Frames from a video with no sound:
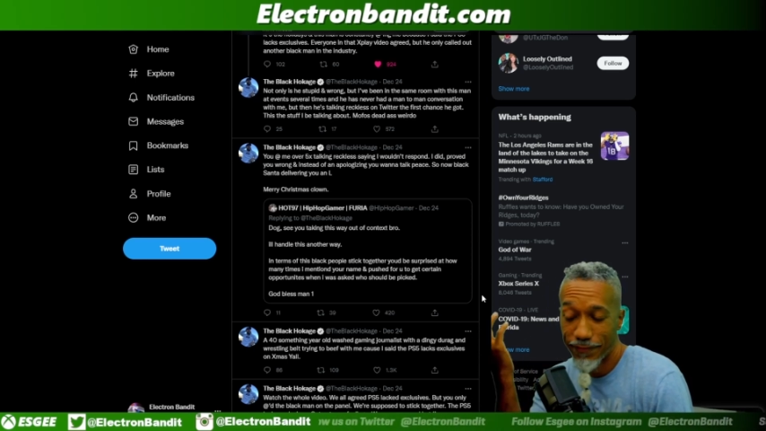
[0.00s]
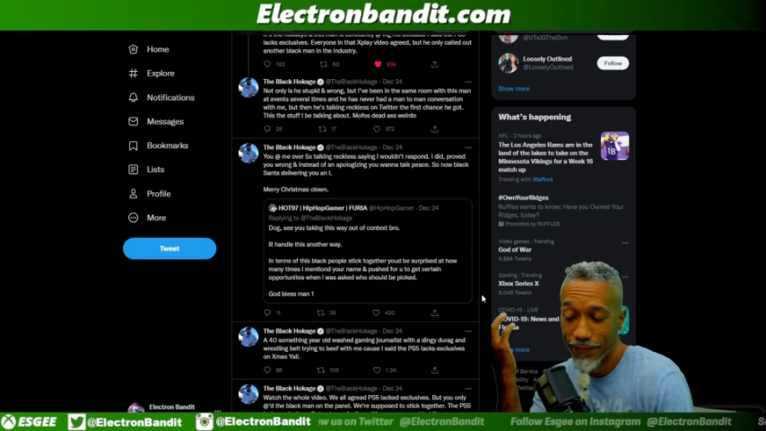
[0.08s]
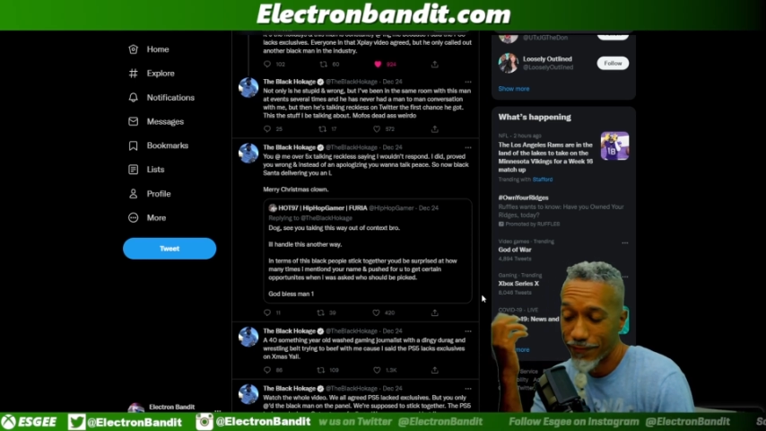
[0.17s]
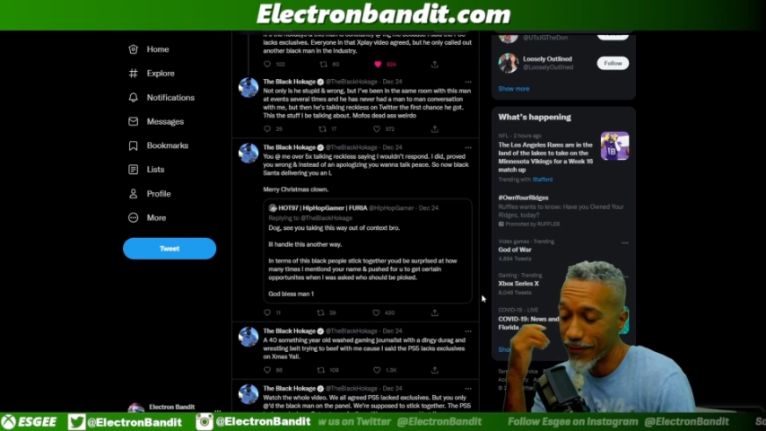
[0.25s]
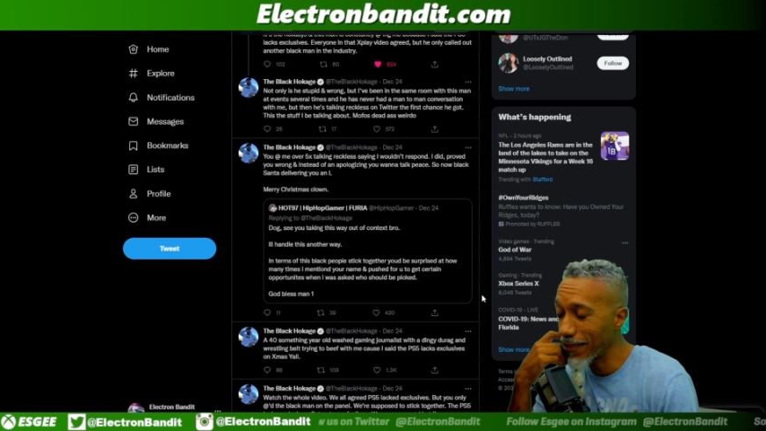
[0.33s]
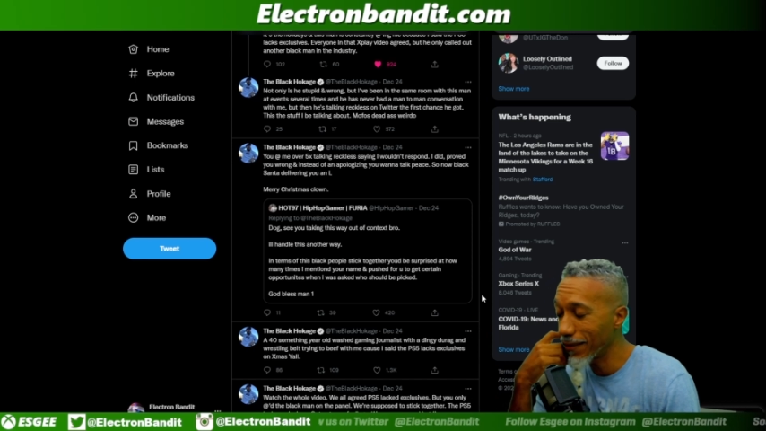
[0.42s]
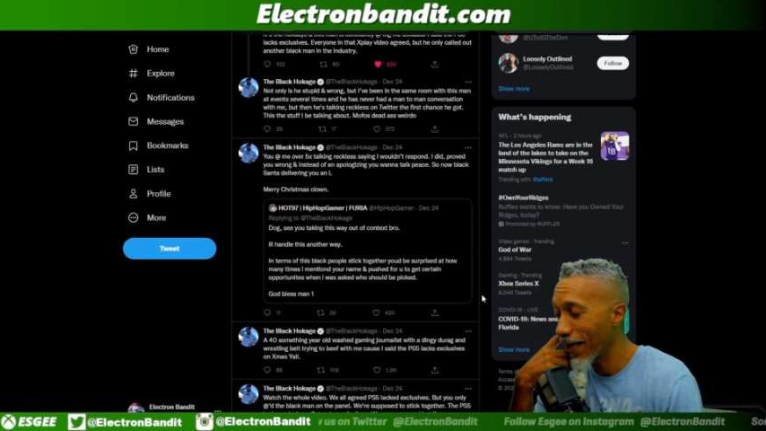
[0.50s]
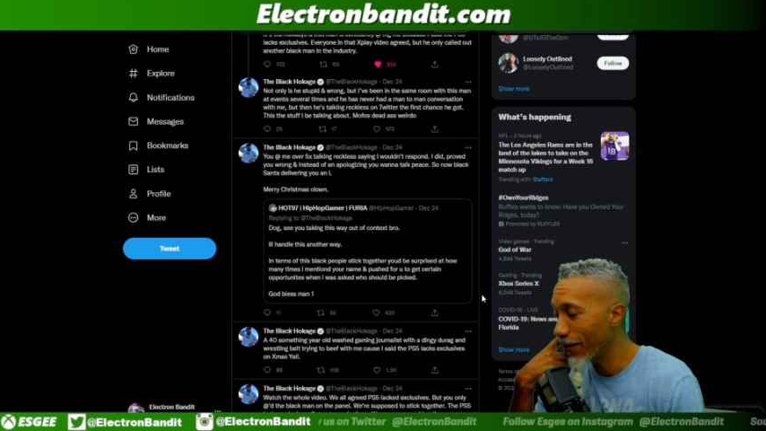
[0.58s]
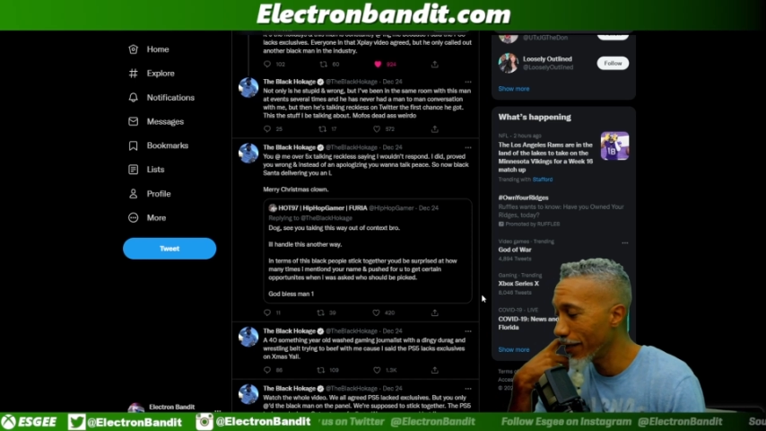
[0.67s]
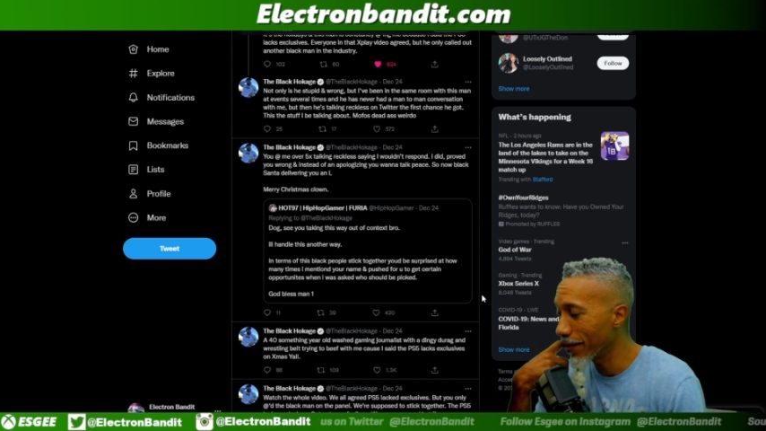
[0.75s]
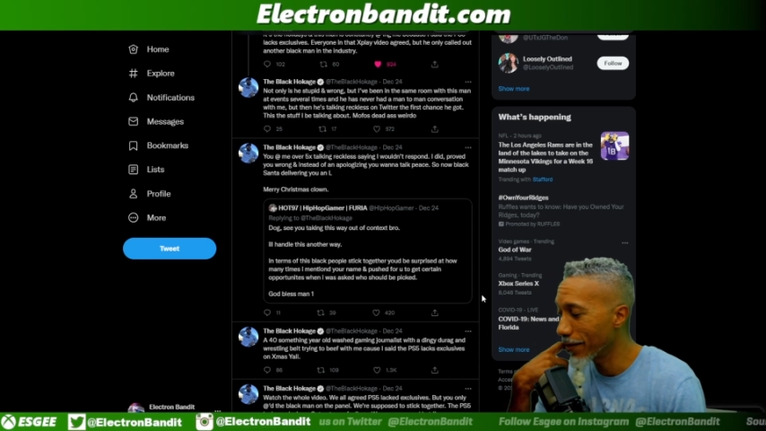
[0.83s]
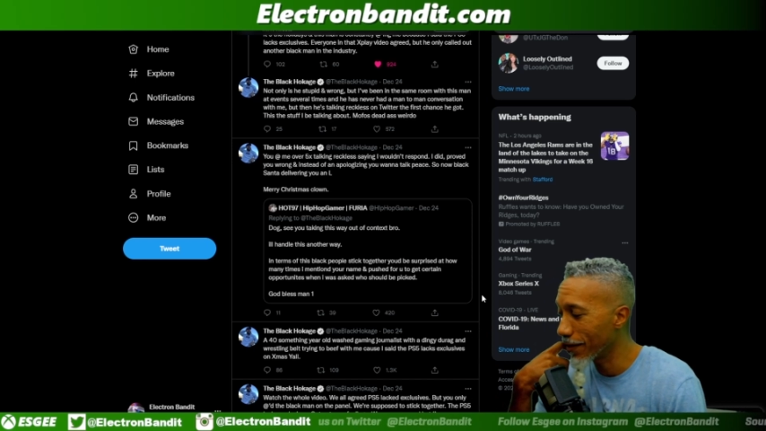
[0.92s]
That's how
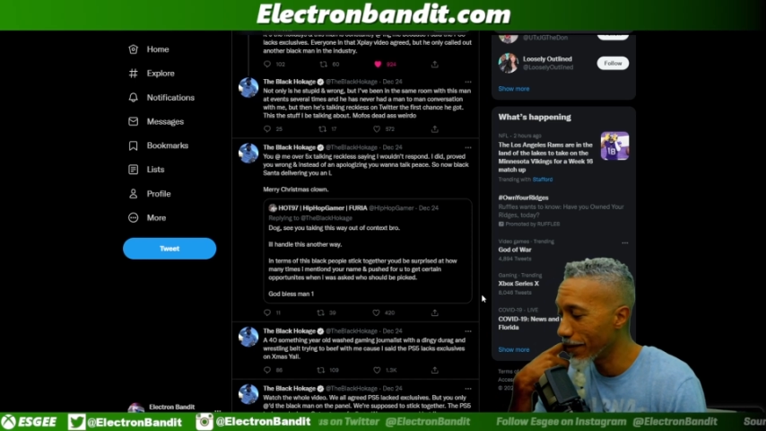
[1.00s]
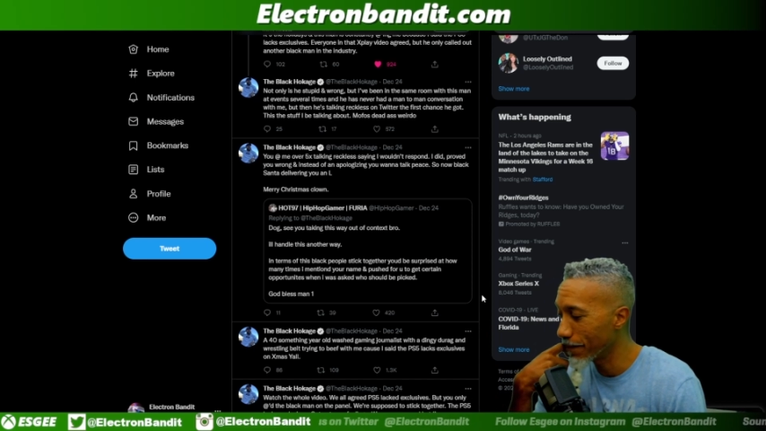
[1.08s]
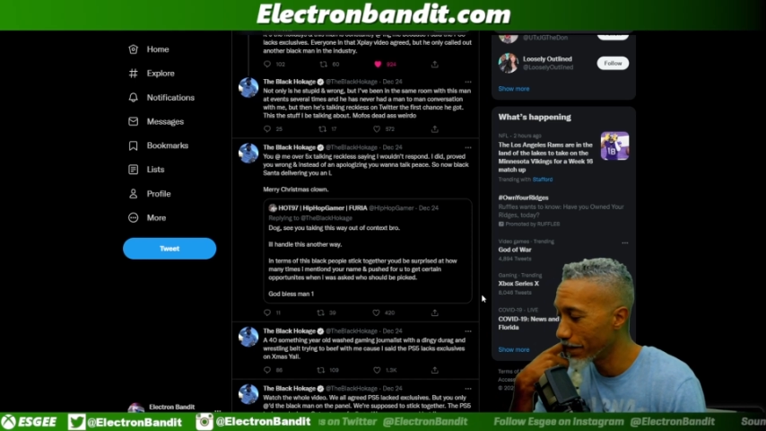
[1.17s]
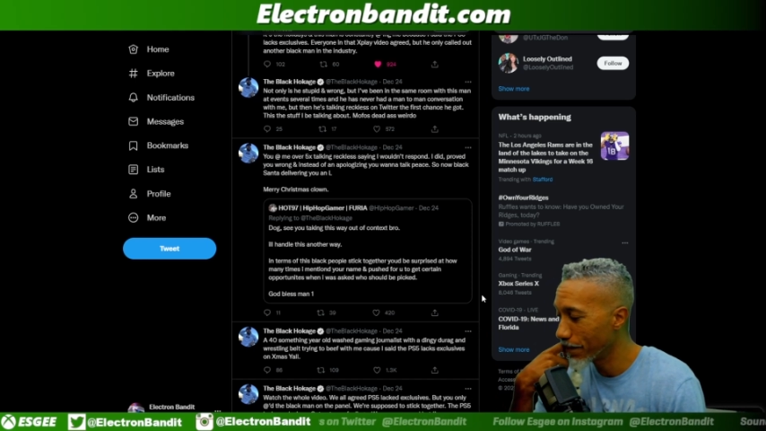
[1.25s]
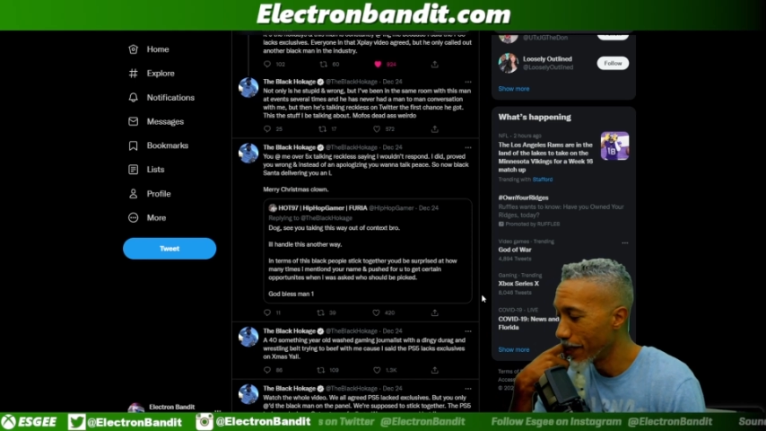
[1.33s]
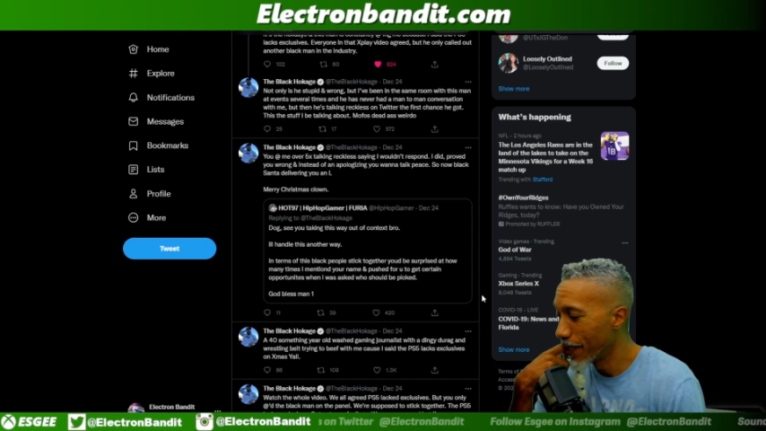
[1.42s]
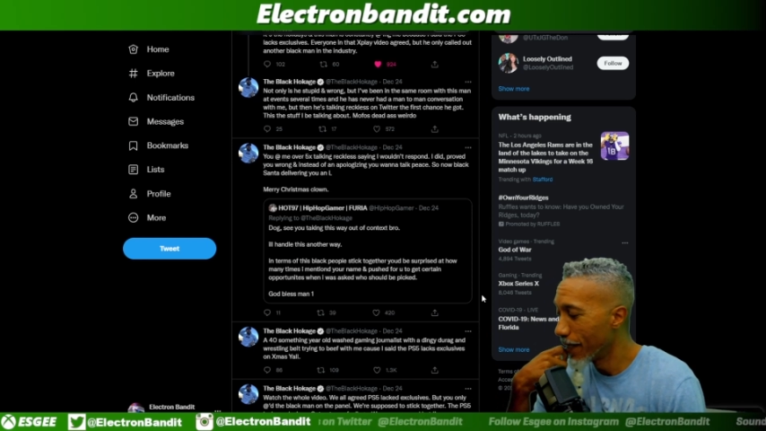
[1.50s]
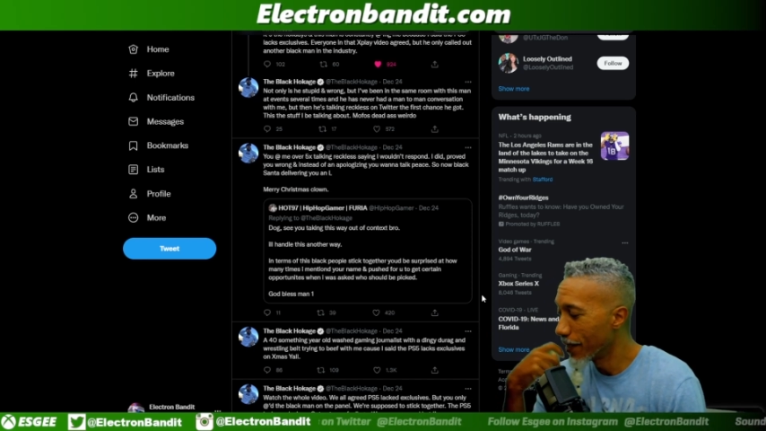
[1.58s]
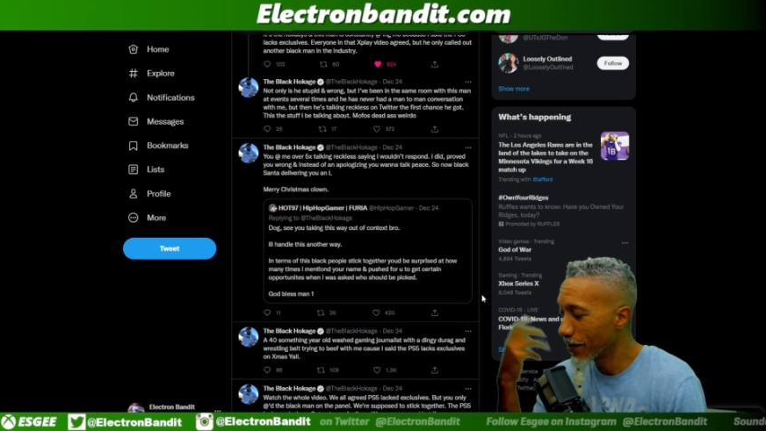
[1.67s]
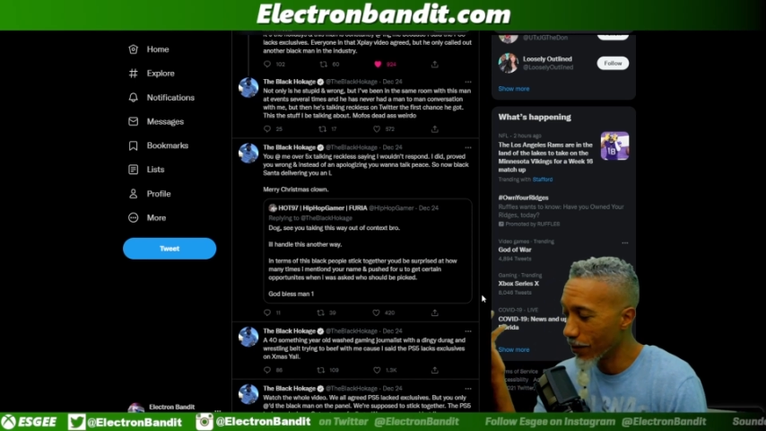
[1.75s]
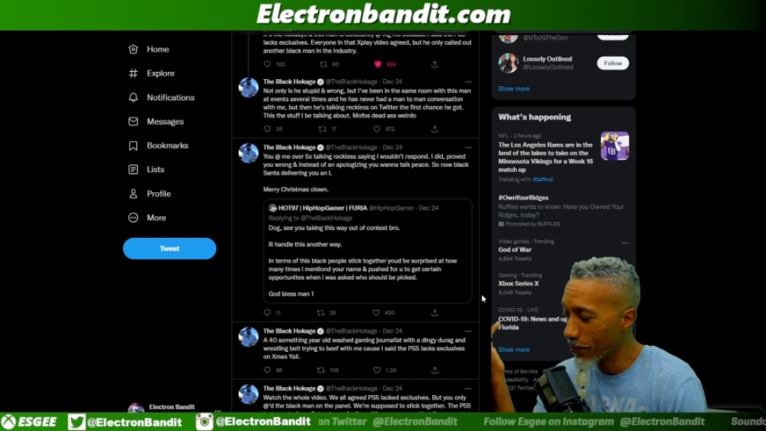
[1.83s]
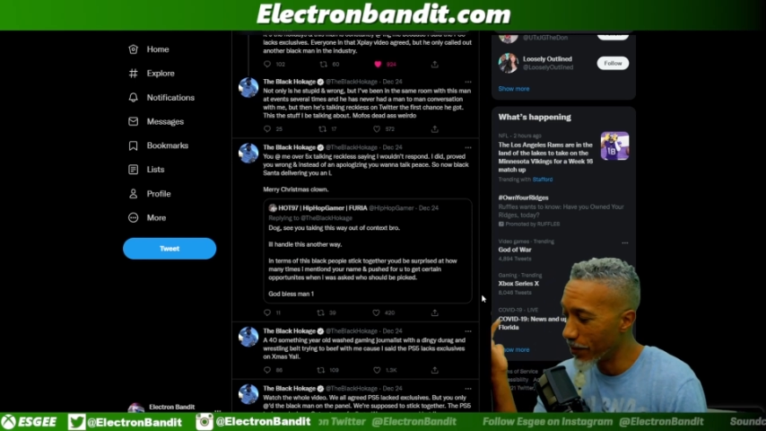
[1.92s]
it is, you know?
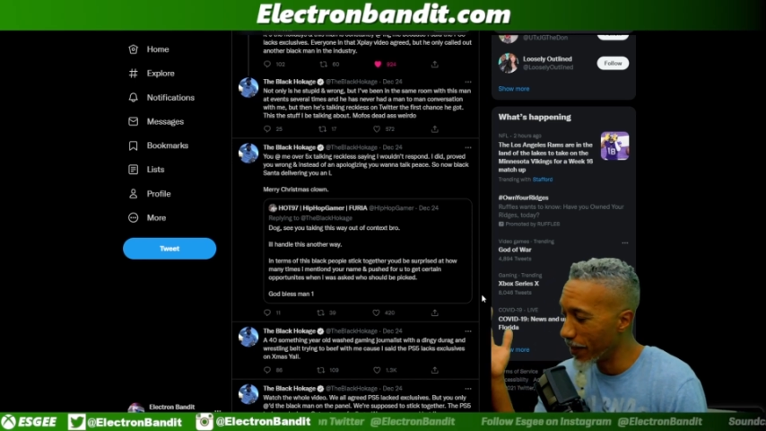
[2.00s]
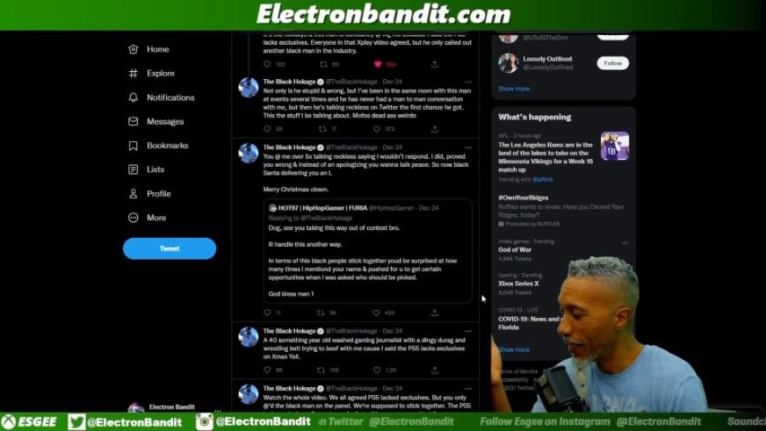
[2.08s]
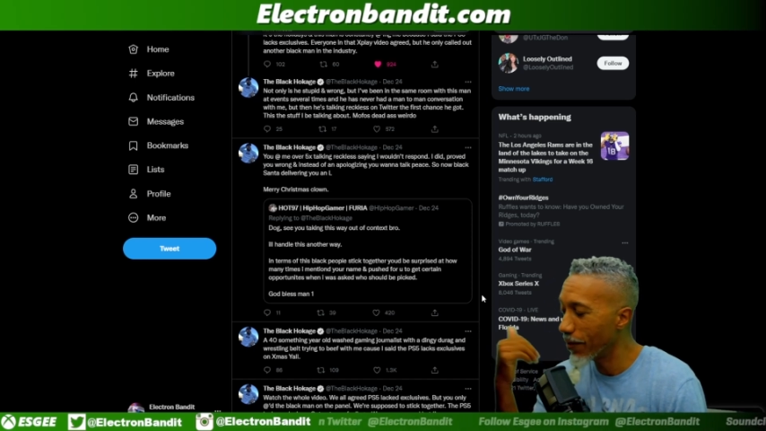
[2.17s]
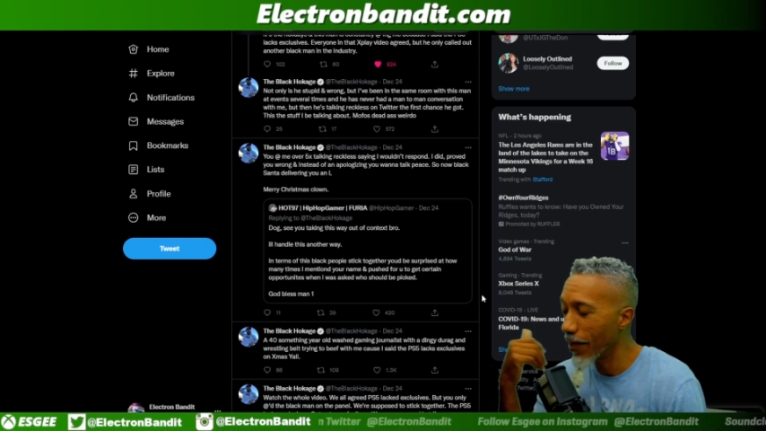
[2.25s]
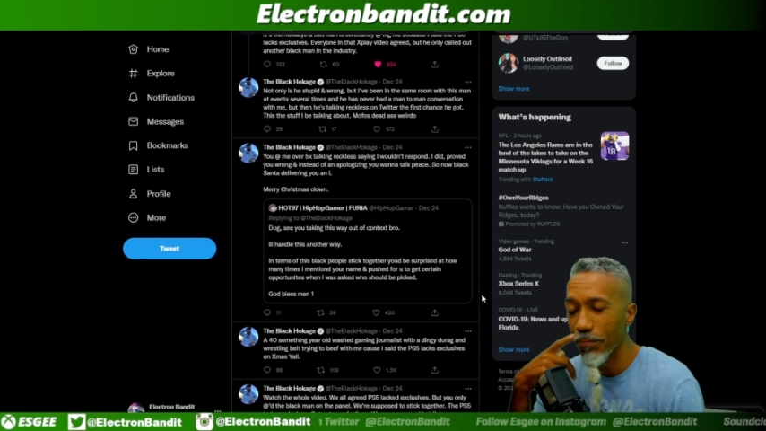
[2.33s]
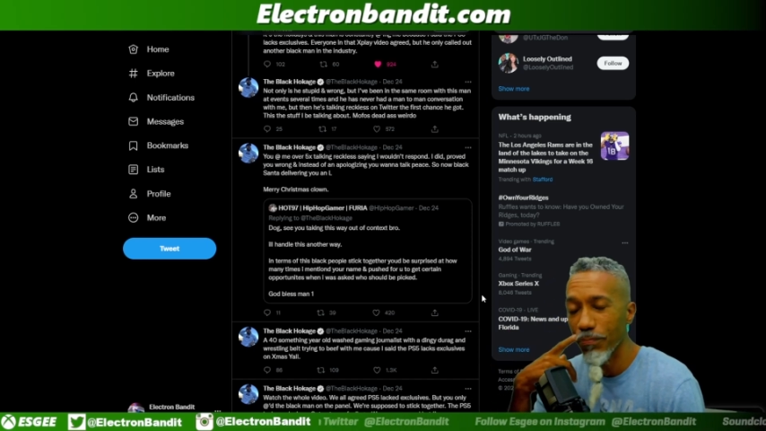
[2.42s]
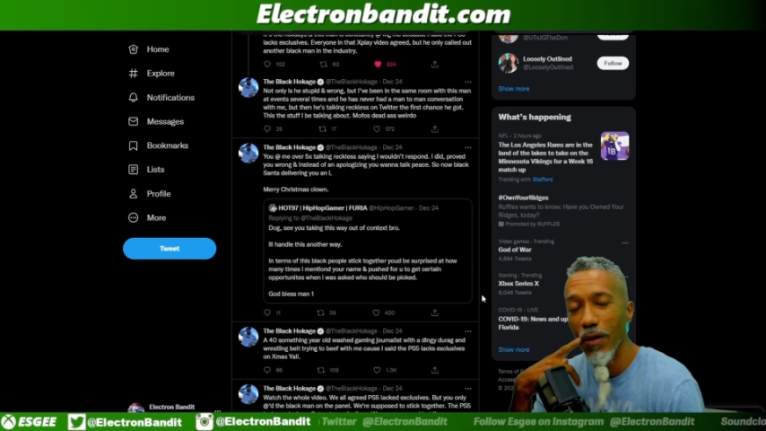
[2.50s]
So, but anyway,